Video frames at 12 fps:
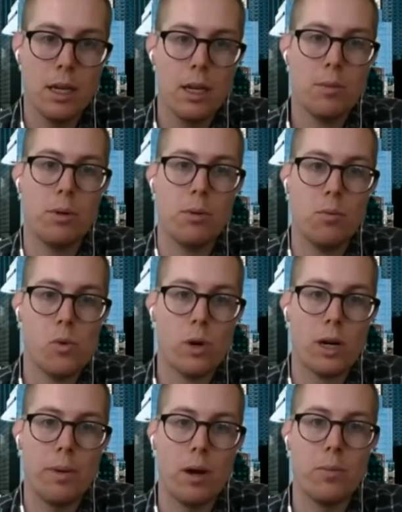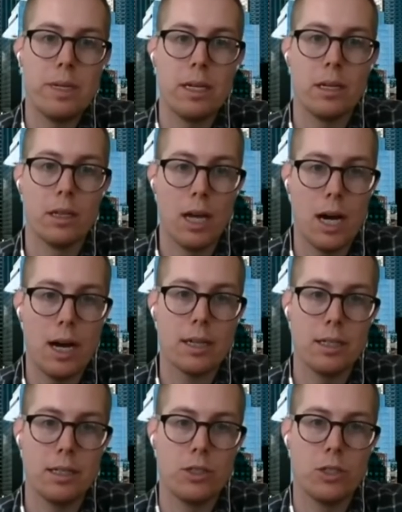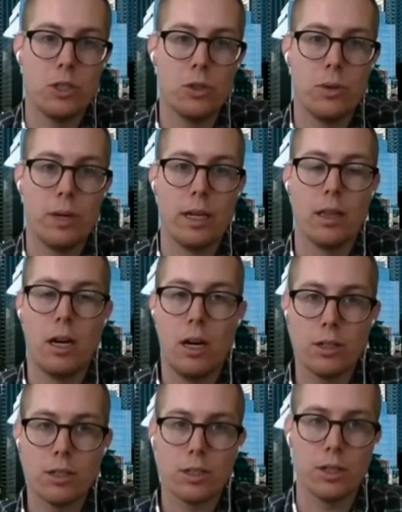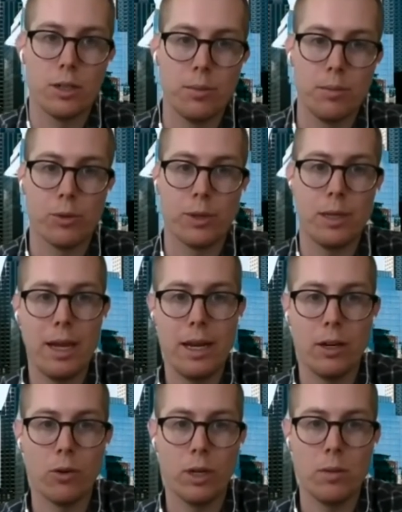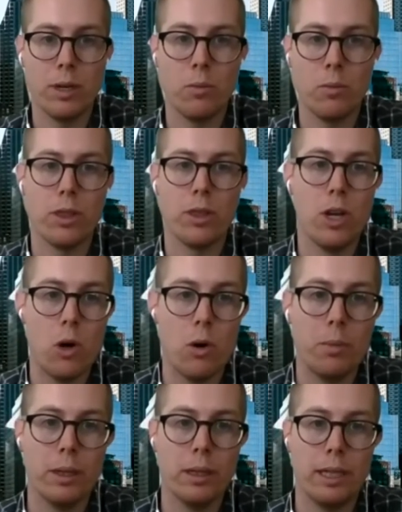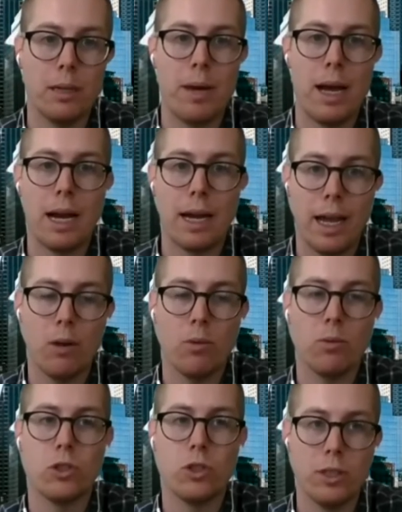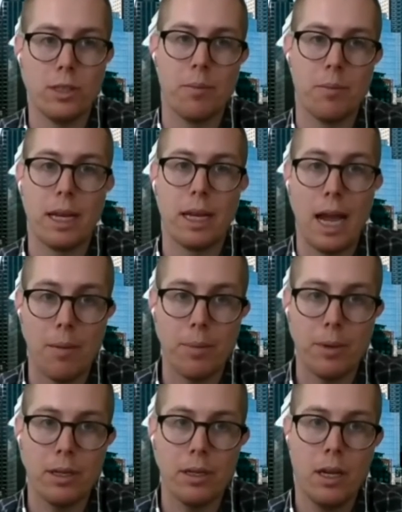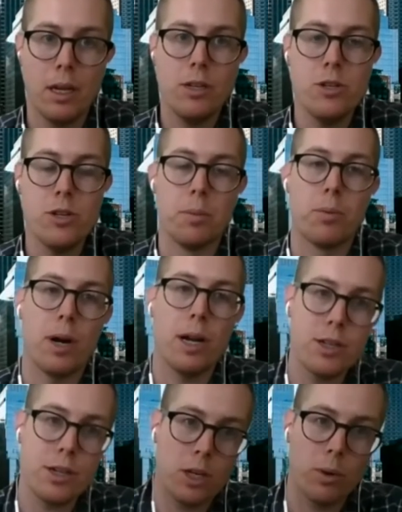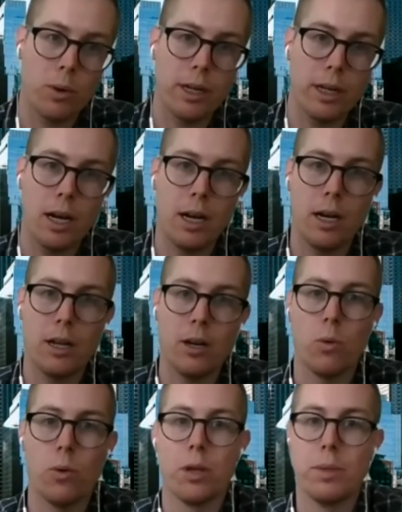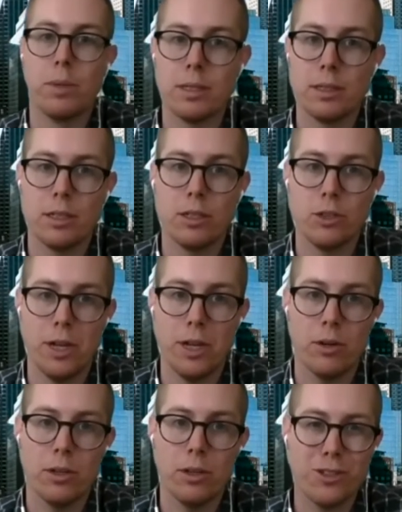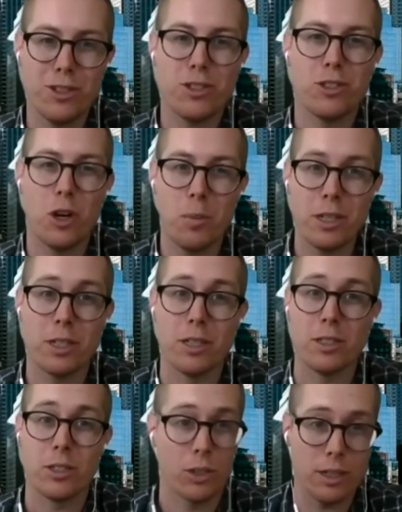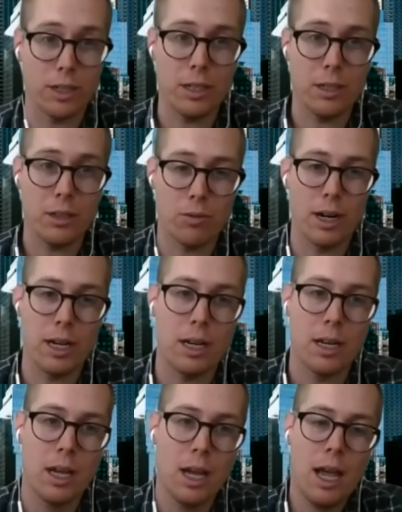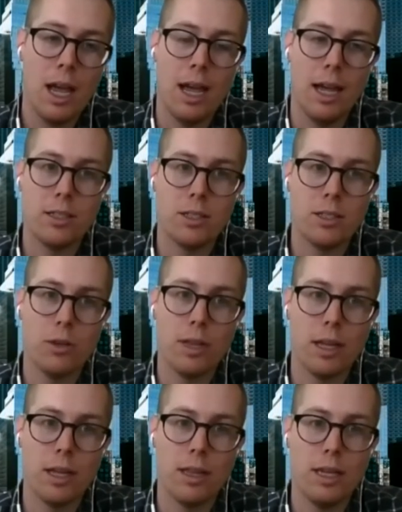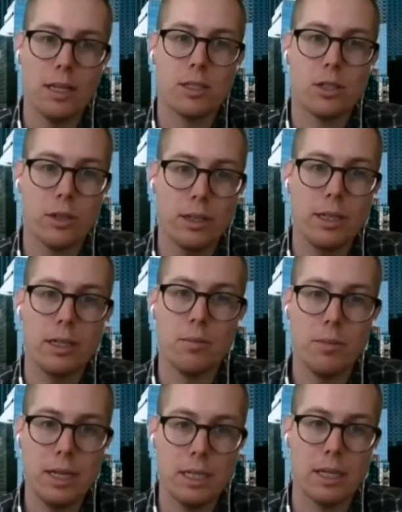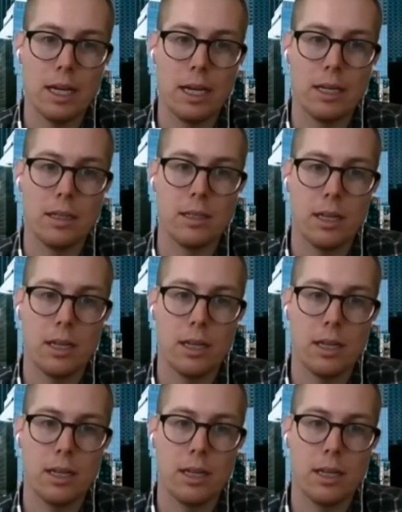but more about being locked into a long-term prepaid agreement with no ability to back out should something happen to the project they're working on or their business in general. There's just so much uncertainty, right? And so the uncertainty to me says